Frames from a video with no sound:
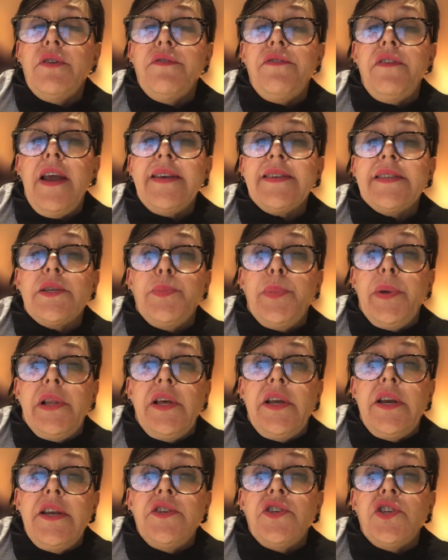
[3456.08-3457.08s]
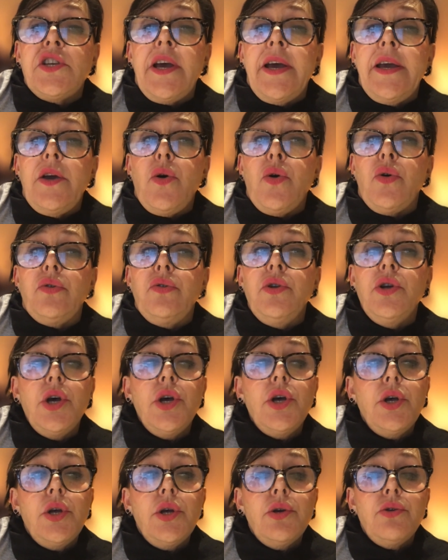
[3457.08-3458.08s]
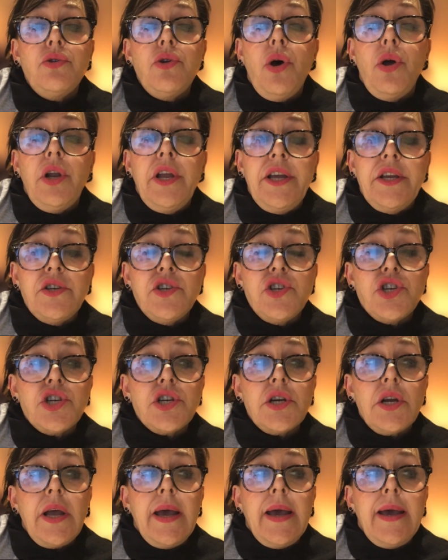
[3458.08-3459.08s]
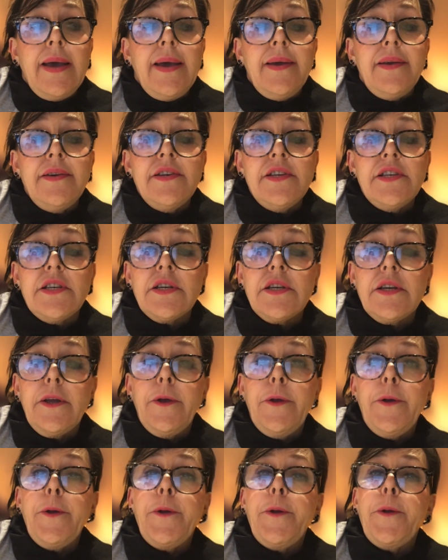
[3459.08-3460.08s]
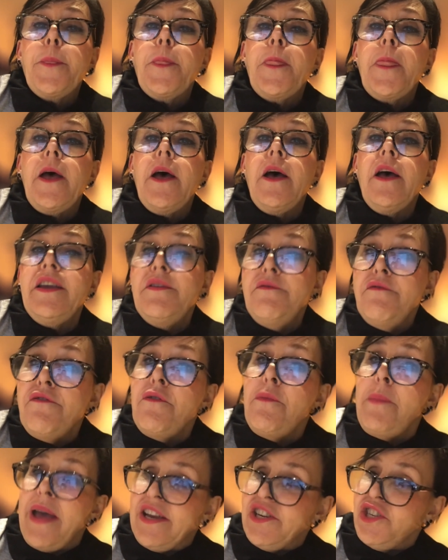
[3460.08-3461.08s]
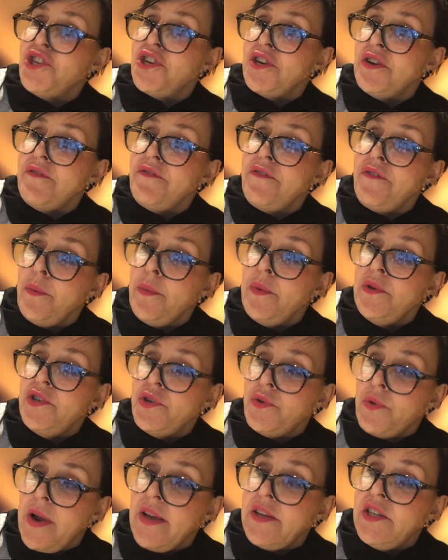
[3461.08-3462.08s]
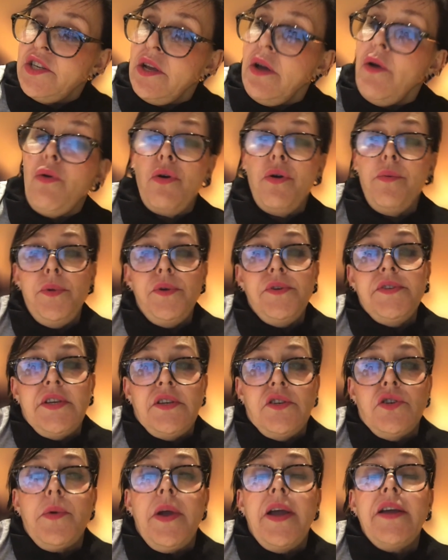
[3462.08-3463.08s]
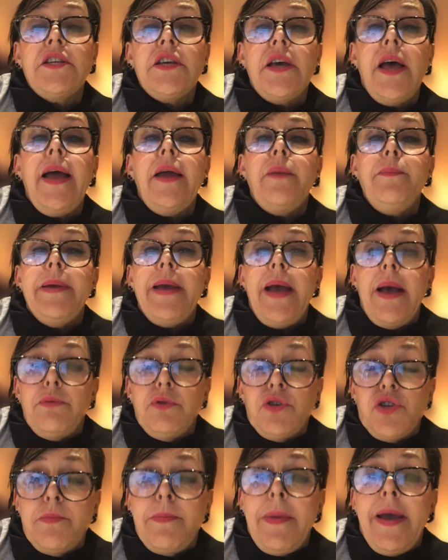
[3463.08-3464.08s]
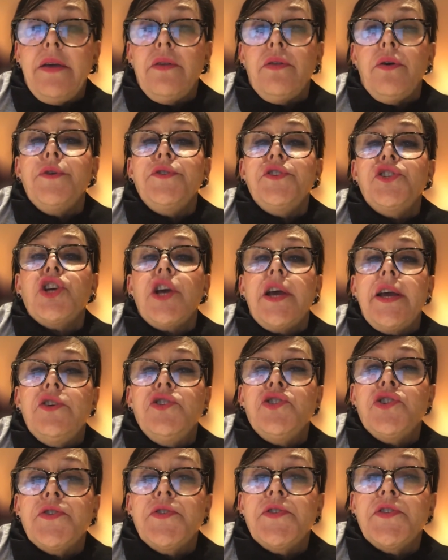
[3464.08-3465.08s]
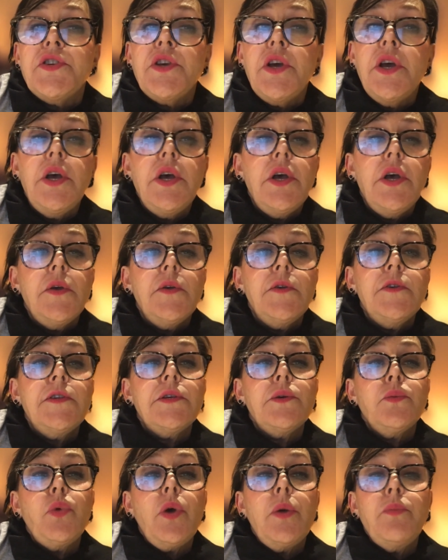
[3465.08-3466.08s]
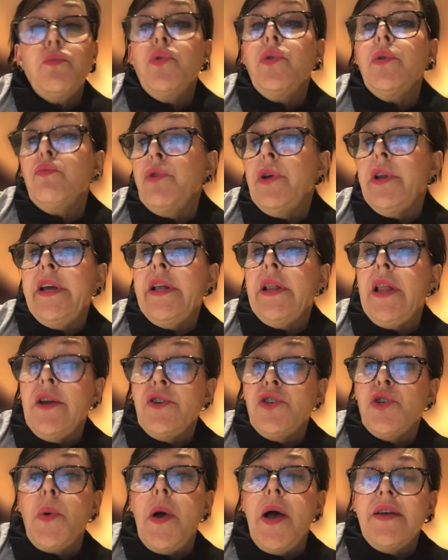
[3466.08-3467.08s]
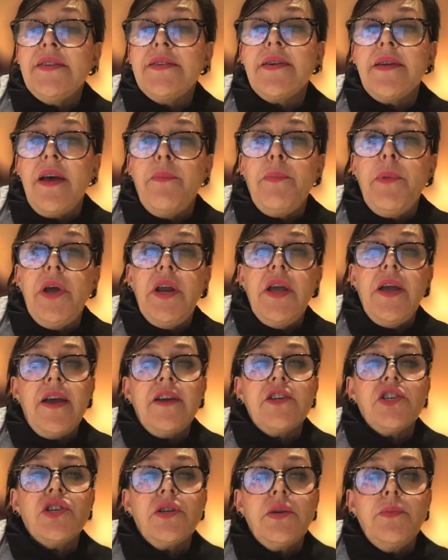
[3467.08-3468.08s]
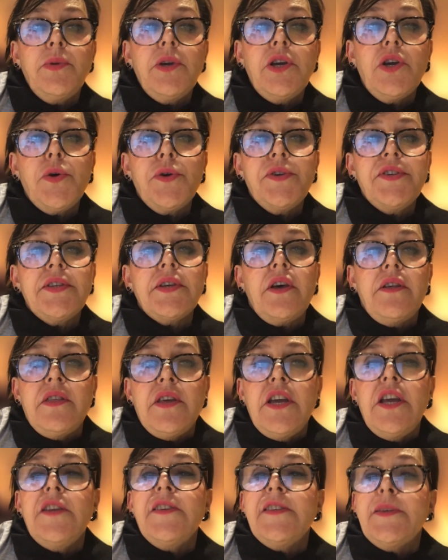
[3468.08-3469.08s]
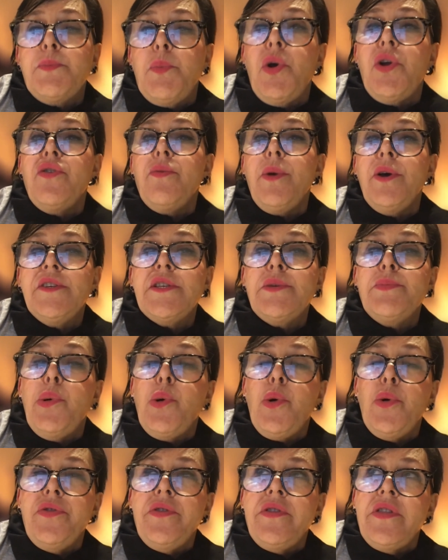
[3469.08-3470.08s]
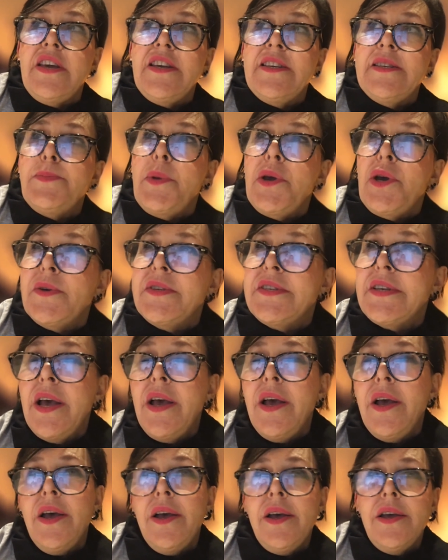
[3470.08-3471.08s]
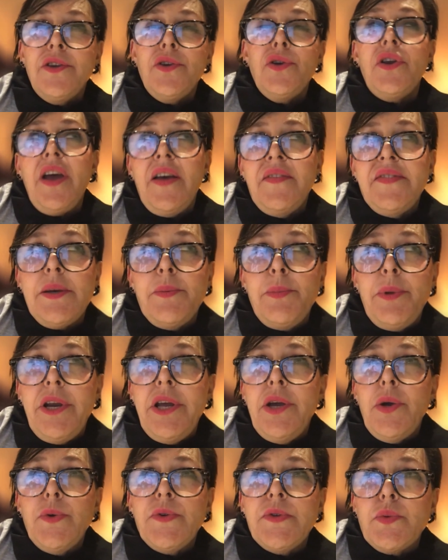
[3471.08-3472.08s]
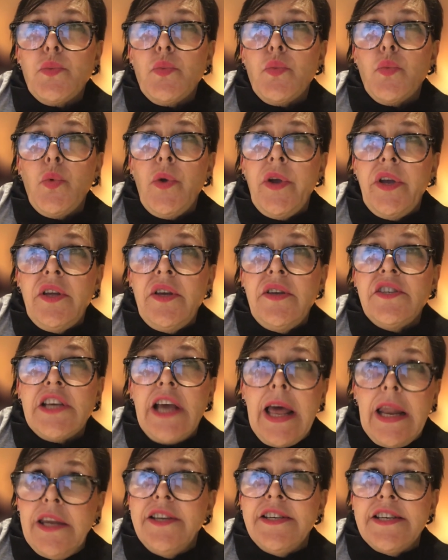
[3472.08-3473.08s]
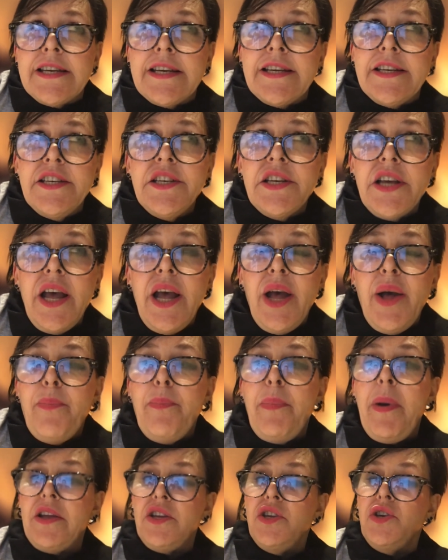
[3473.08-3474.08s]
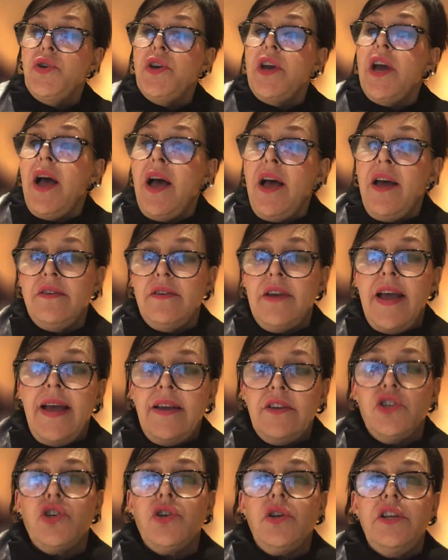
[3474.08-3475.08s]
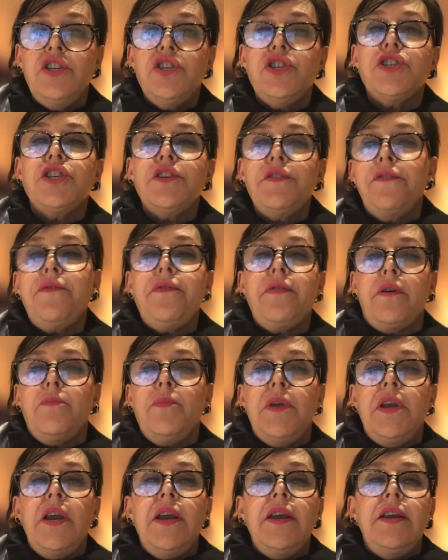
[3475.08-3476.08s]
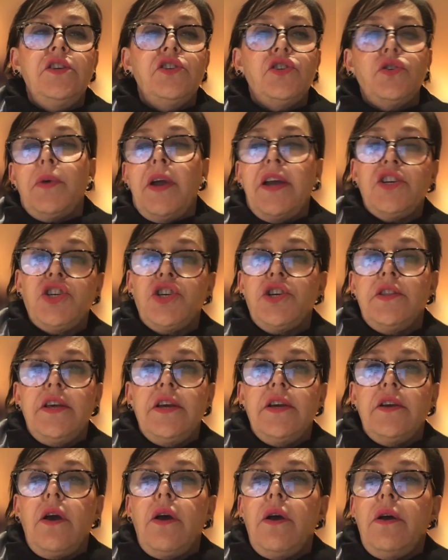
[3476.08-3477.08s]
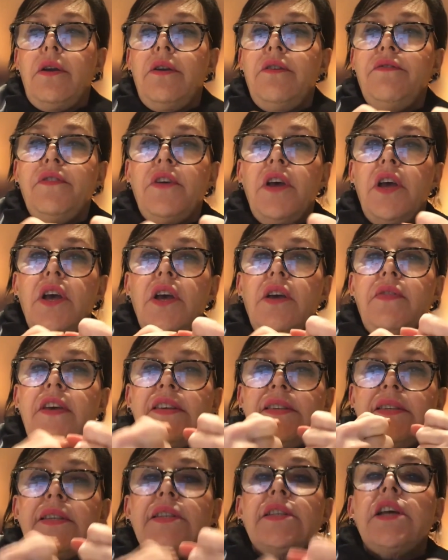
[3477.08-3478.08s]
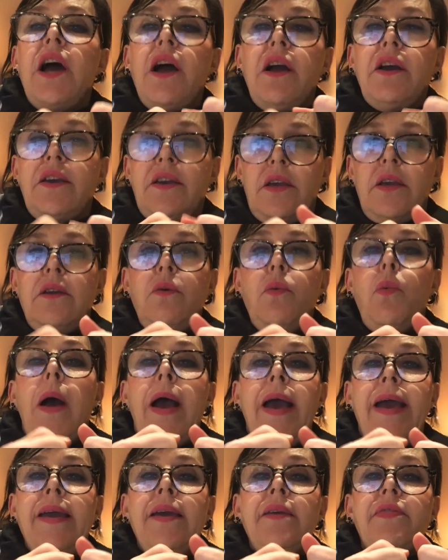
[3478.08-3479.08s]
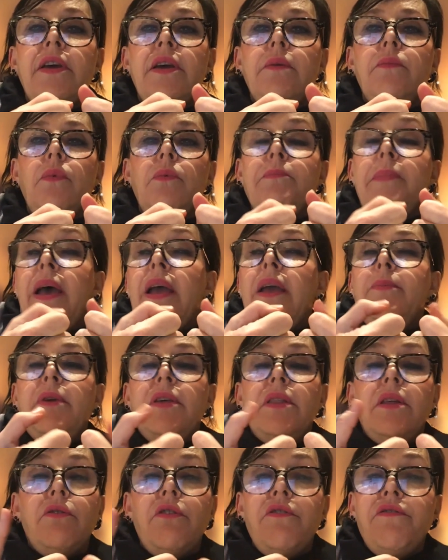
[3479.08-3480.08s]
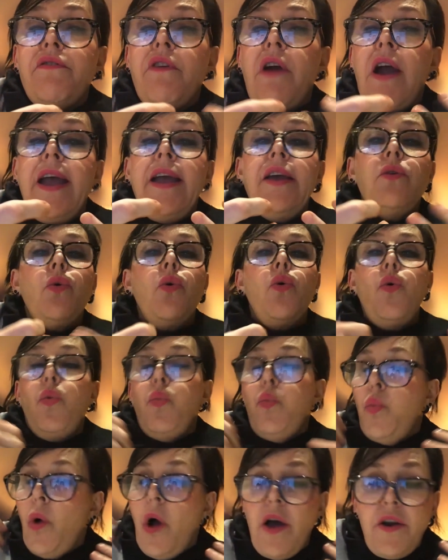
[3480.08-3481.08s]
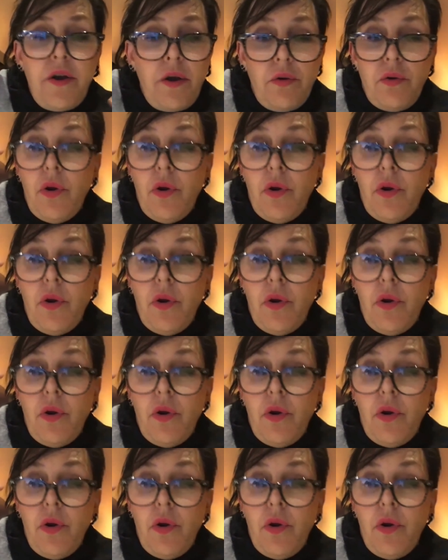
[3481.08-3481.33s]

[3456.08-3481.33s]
flexibility to take on knowledge and information from a director or a music director and be able to make those changes. So I'm really glad you asked that, Marnie, actually, because I think it's one of the most important things, because you could have somebody who's really talented, but you can't actually shift them in any direction. They're stuck in a way. Maybe they're afraid, or I don't